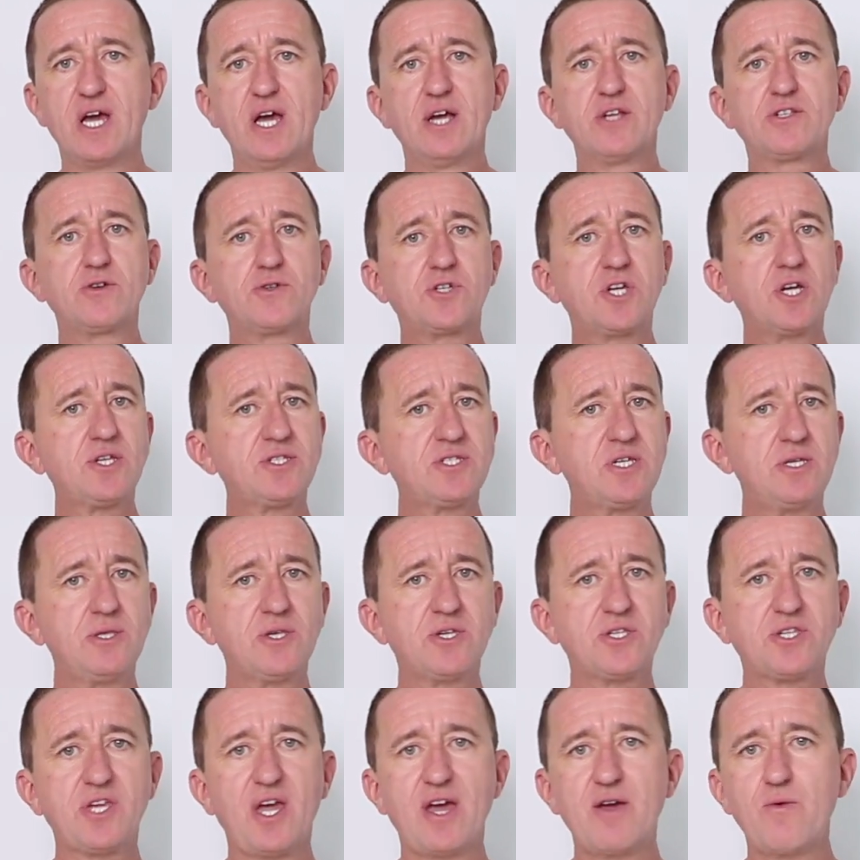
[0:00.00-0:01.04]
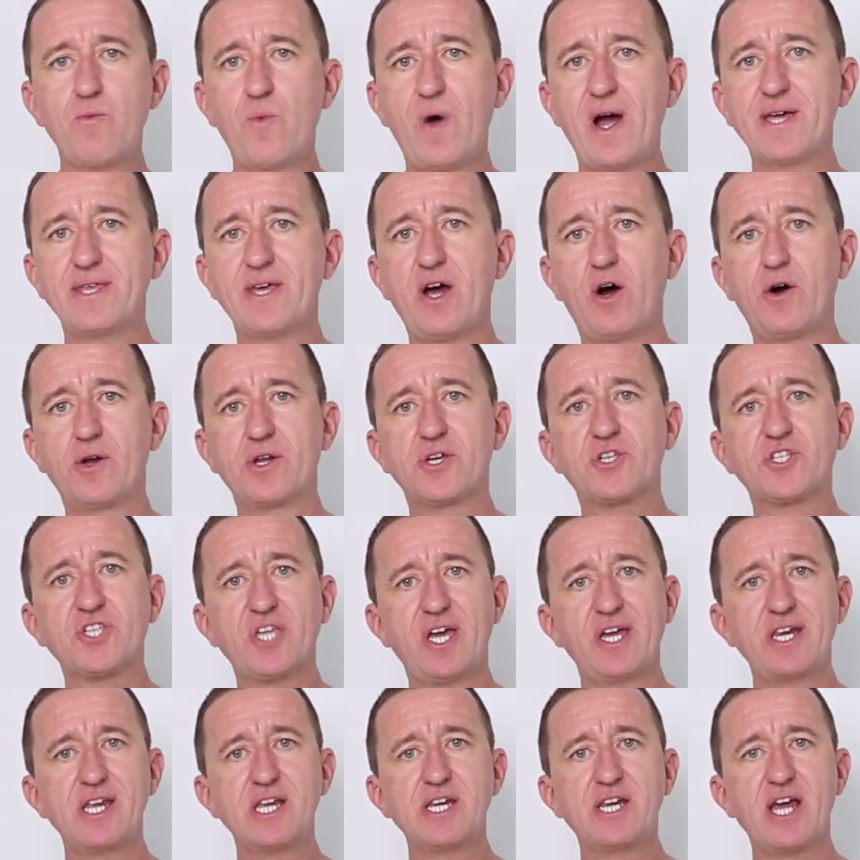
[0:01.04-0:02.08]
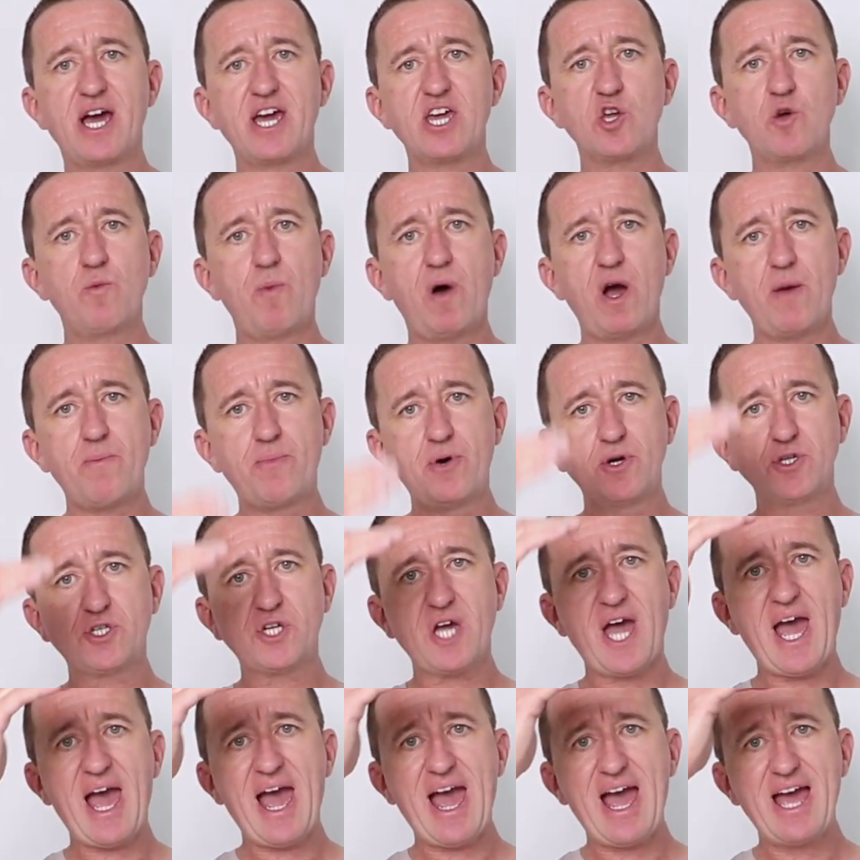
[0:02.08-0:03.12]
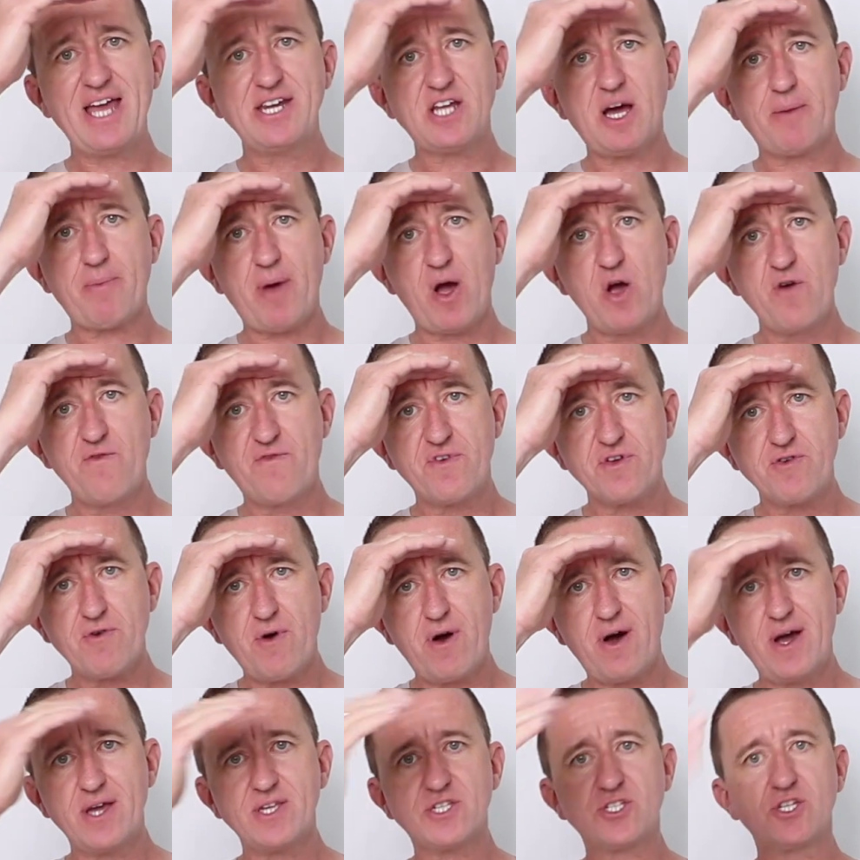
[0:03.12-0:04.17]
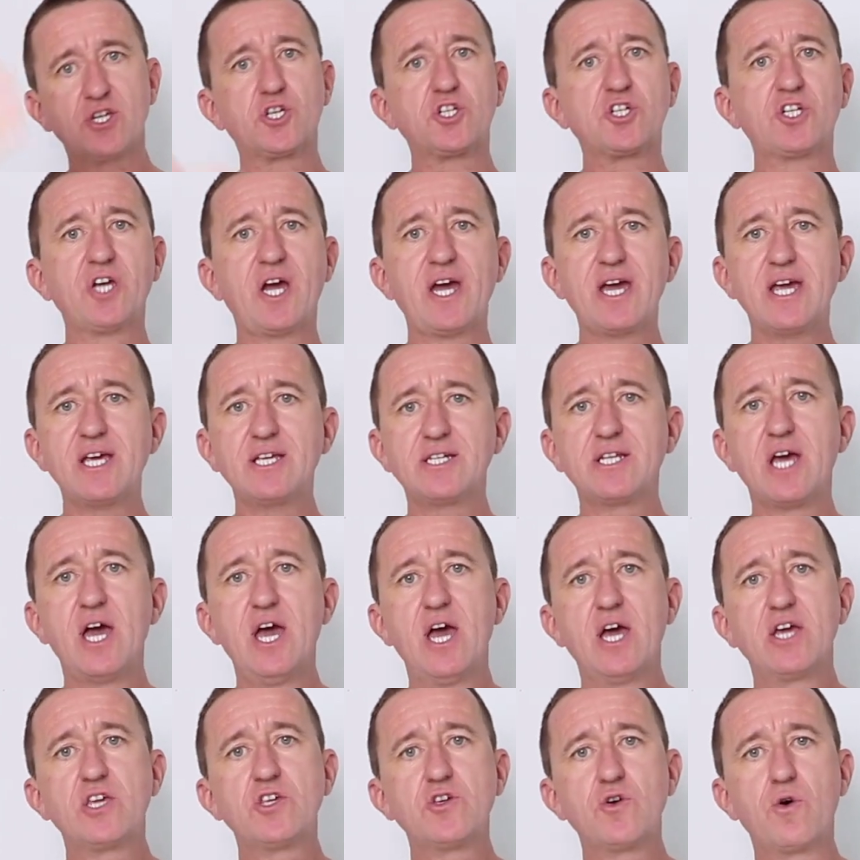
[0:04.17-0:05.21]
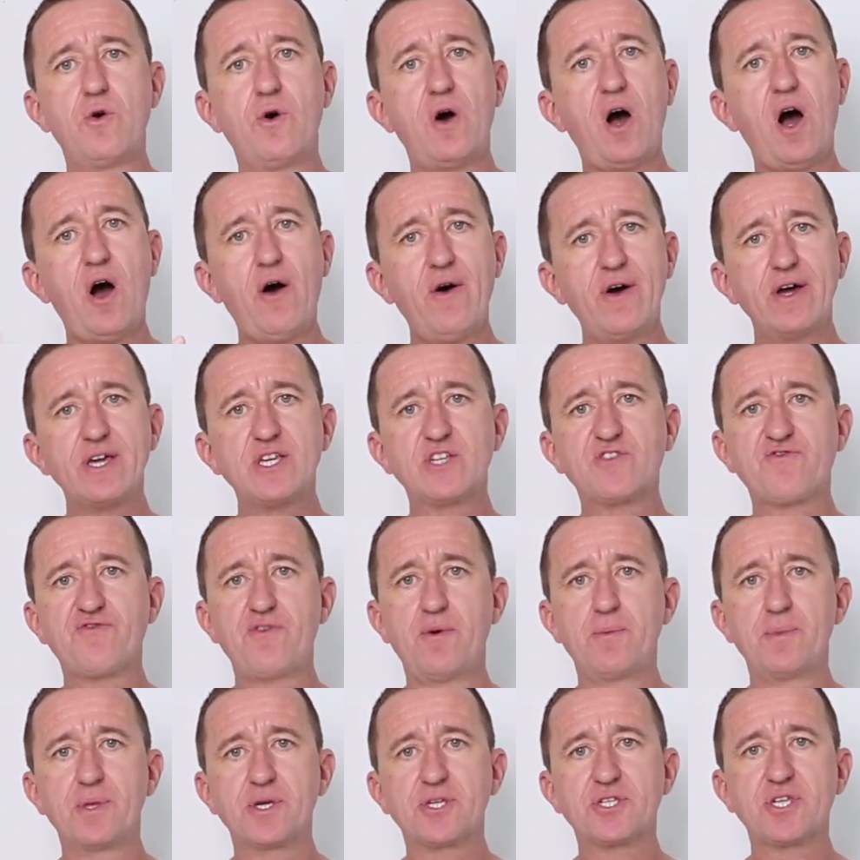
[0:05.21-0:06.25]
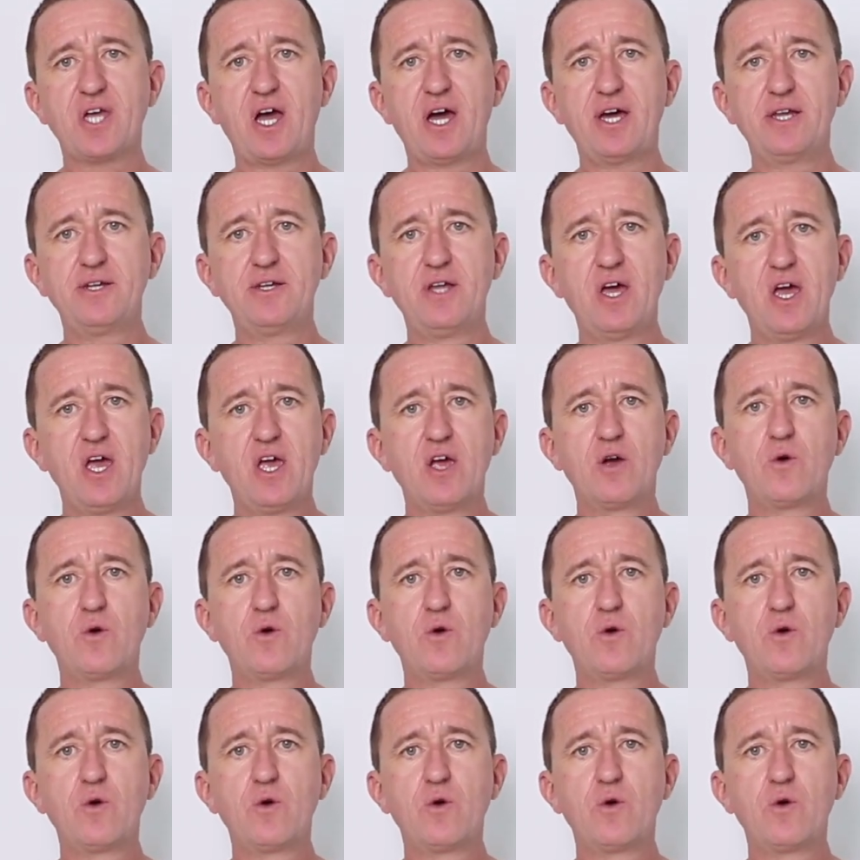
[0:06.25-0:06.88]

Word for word: So just in the same way that on a sunny day you might put your hand up over your eyes to shade your eyes from the sun,